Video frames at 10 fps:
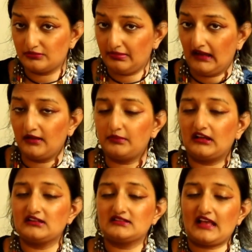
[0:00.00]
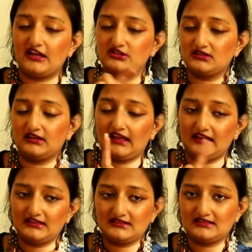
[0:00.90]
to pay, because Saturn
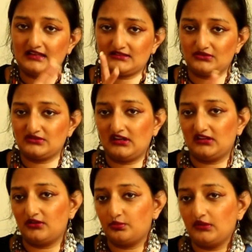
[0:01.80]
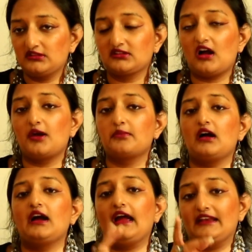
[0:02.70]
again, it's associated with
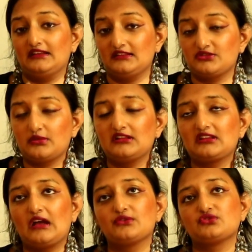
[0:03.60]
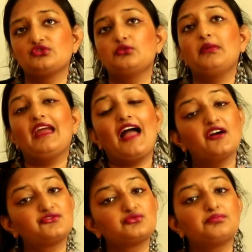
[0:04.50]
karma and in the 12th house. So you may
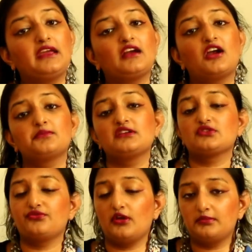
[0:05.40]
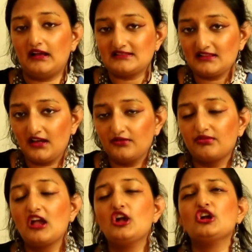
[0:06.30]
have to pay karmas of your past
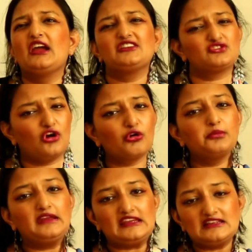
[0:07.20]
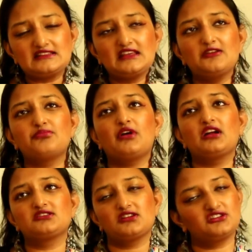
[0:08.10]
life. It's not going to be easy,
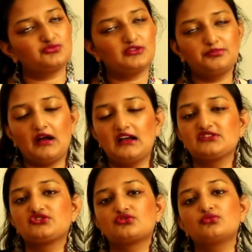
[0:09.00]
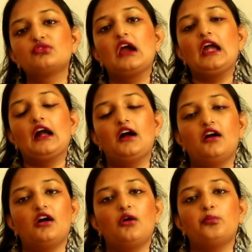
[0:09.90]
but it will pass through.
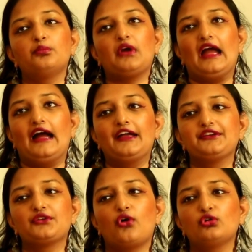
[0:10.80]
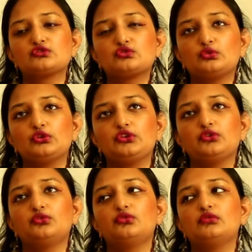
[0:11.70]
And also
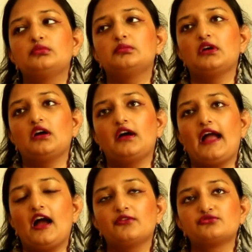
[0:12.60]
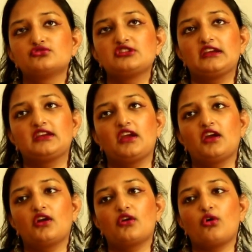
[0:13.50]
you have to take
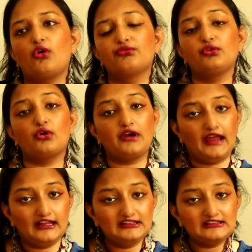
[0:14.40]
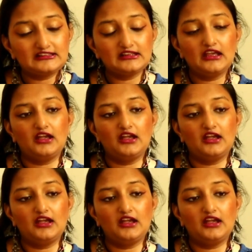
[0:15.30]
care of your health.